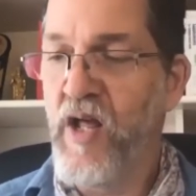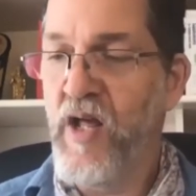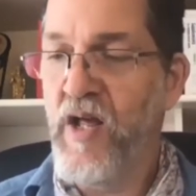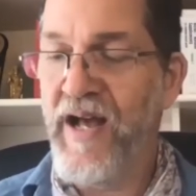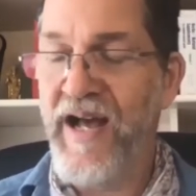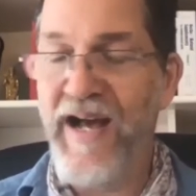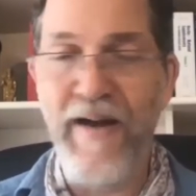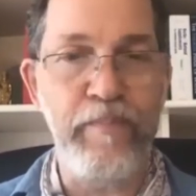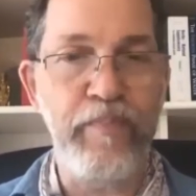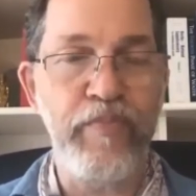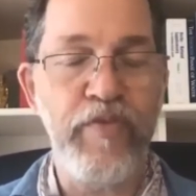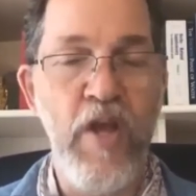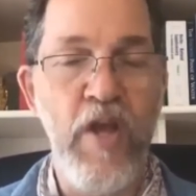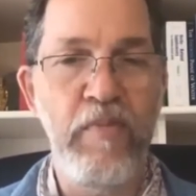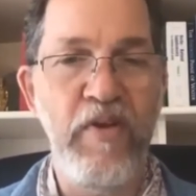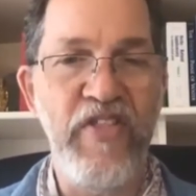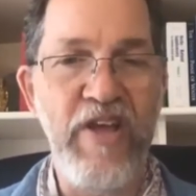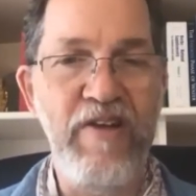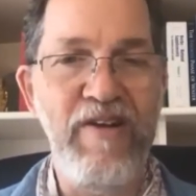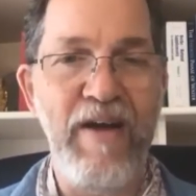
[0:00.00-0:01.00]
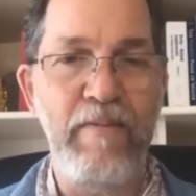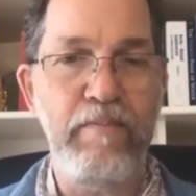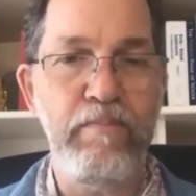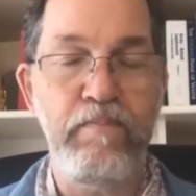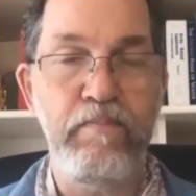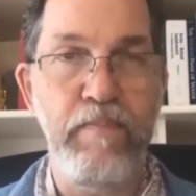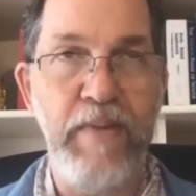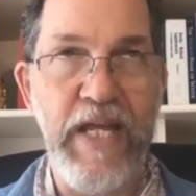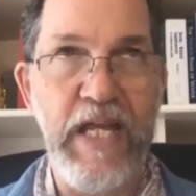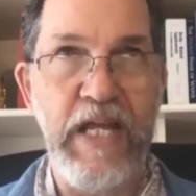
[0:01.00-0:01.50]
But there are
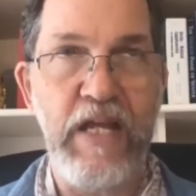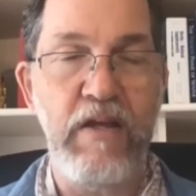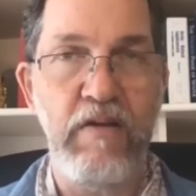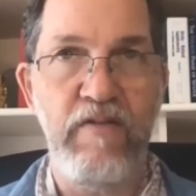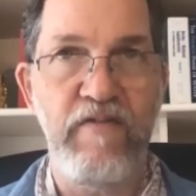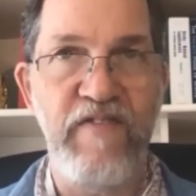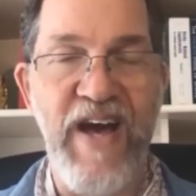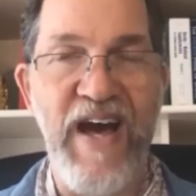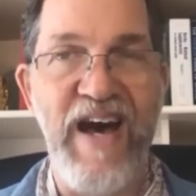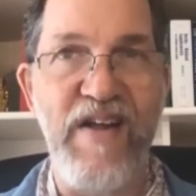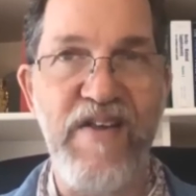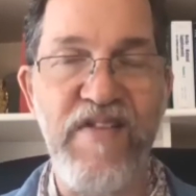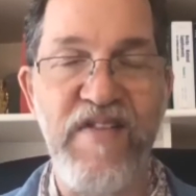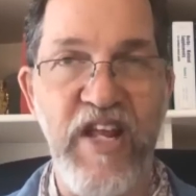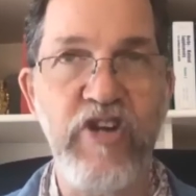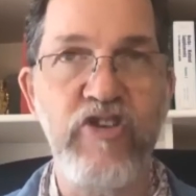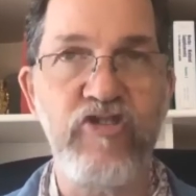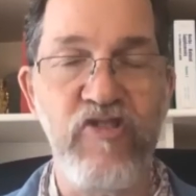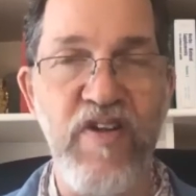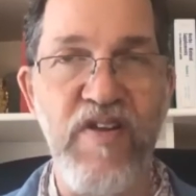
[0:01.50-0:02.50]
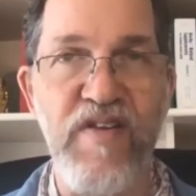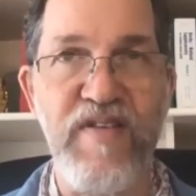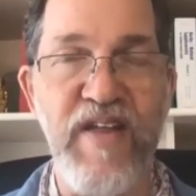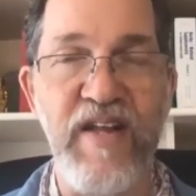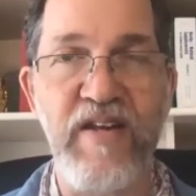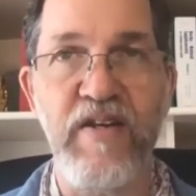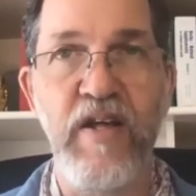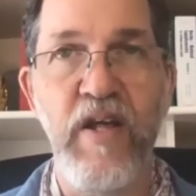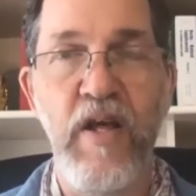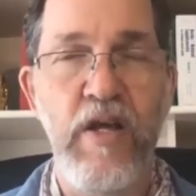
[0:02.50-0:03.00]
big, vast interests,
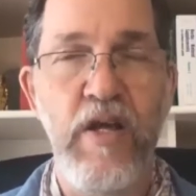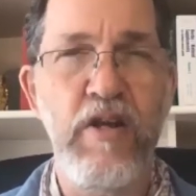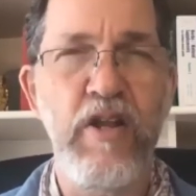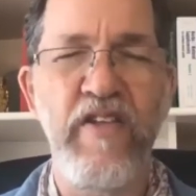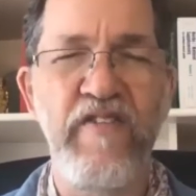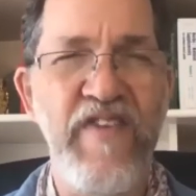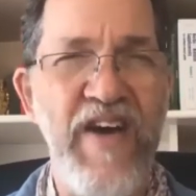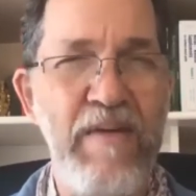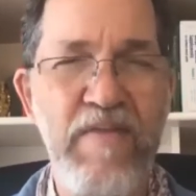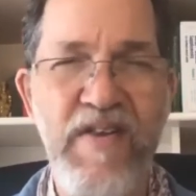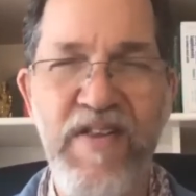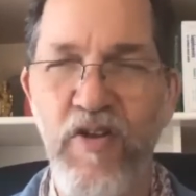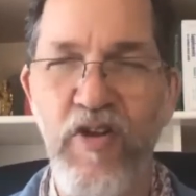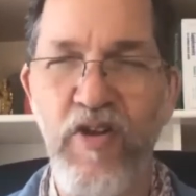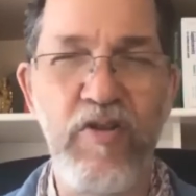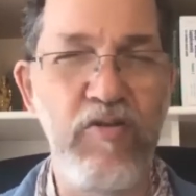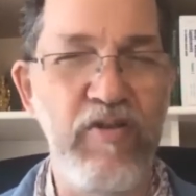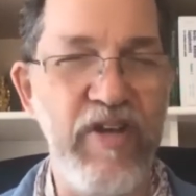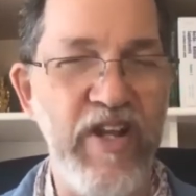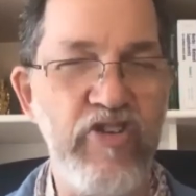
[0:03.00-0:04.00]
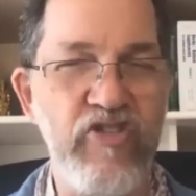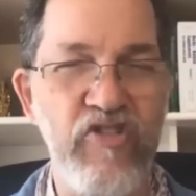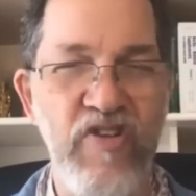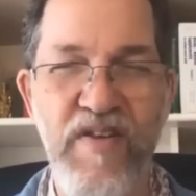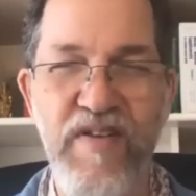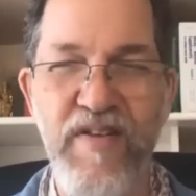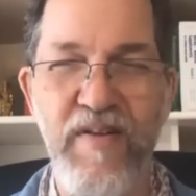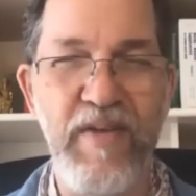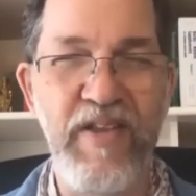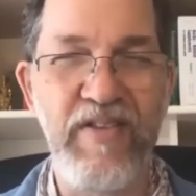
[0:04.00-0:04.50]
and the pharmaceutical
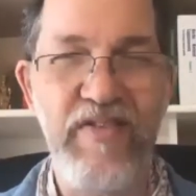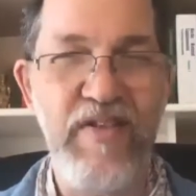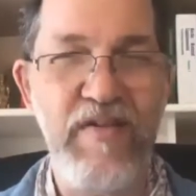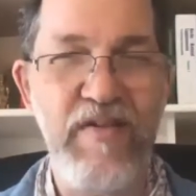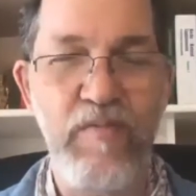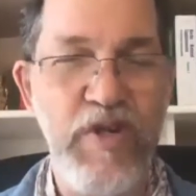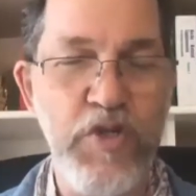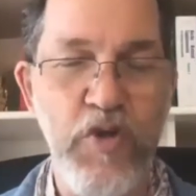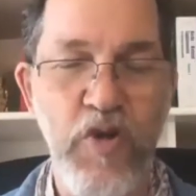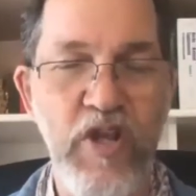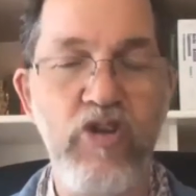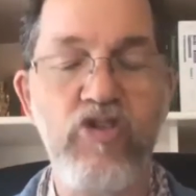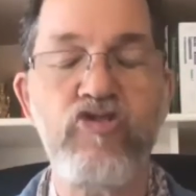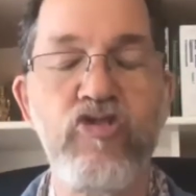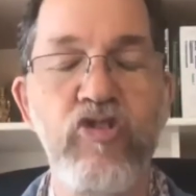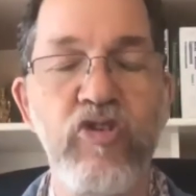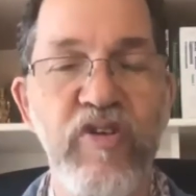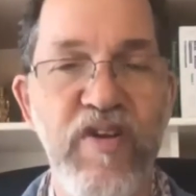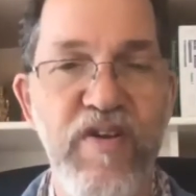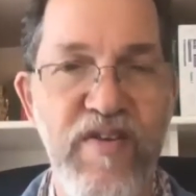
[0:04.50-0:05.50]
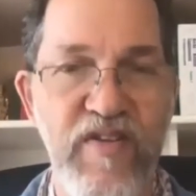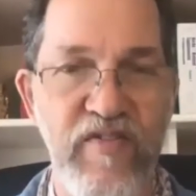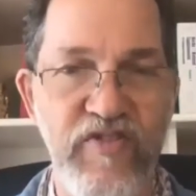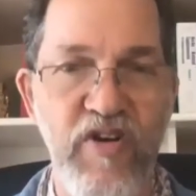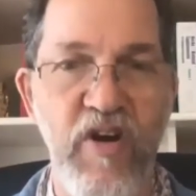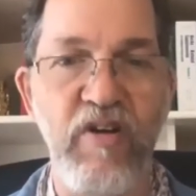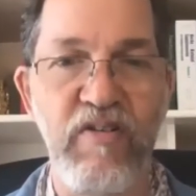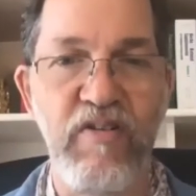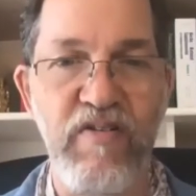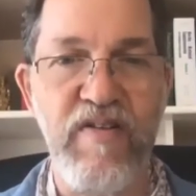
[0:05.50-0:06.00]
interests. I mean, we're talking trillions of
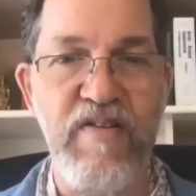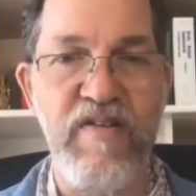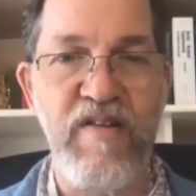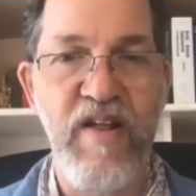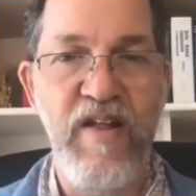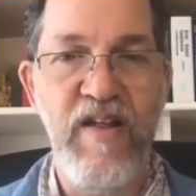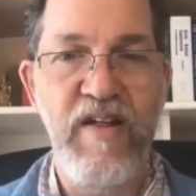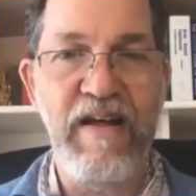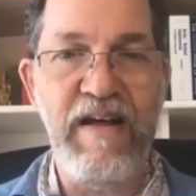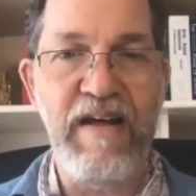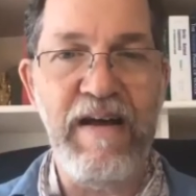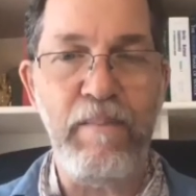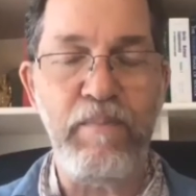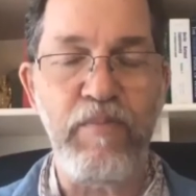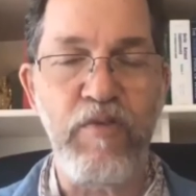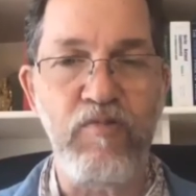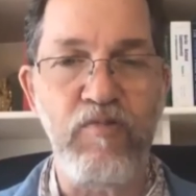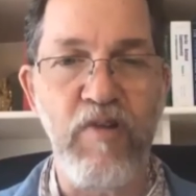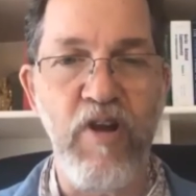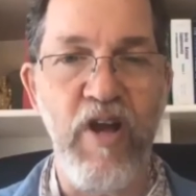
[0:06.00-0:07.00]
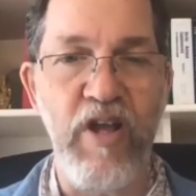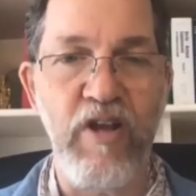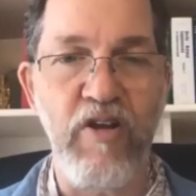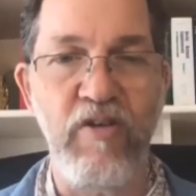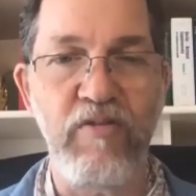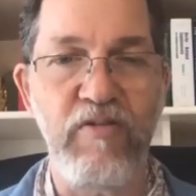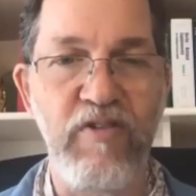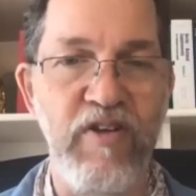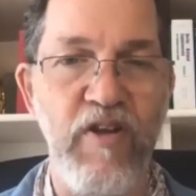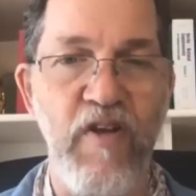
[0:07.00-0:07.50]
dollars relying
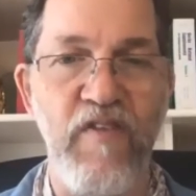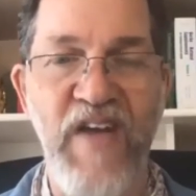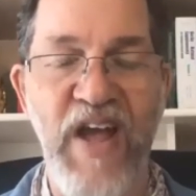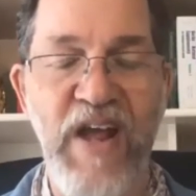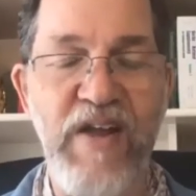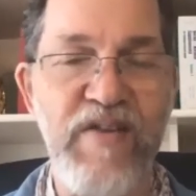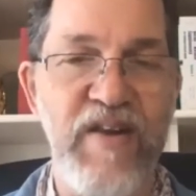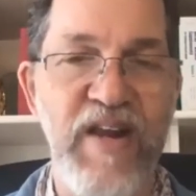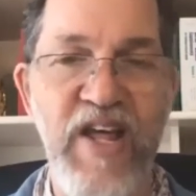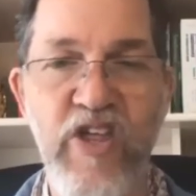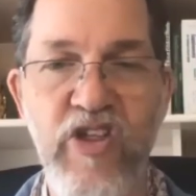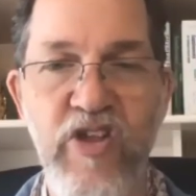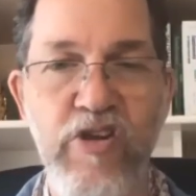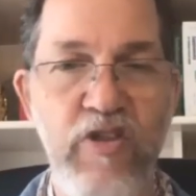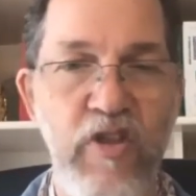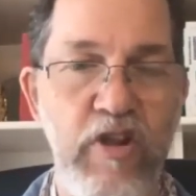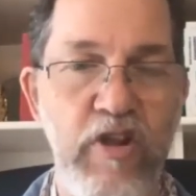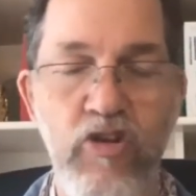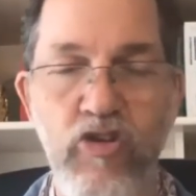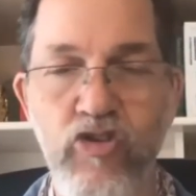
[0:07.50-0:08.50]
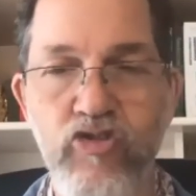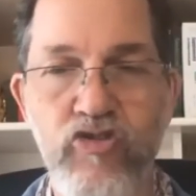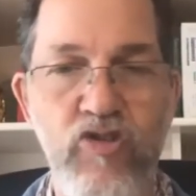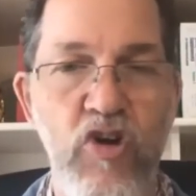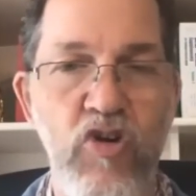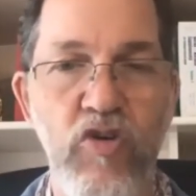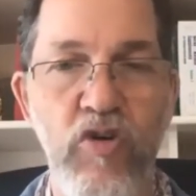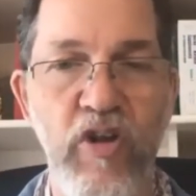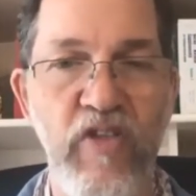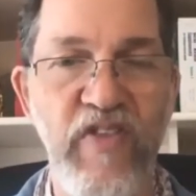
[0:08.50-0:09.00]
on vaccinations and
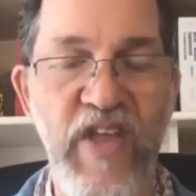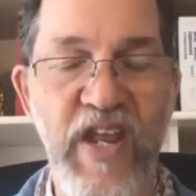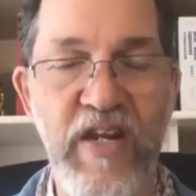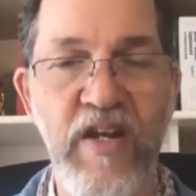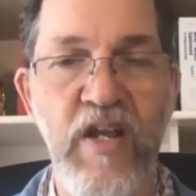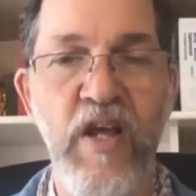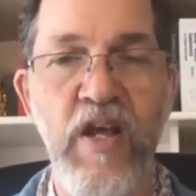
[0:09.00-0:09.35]
control, and then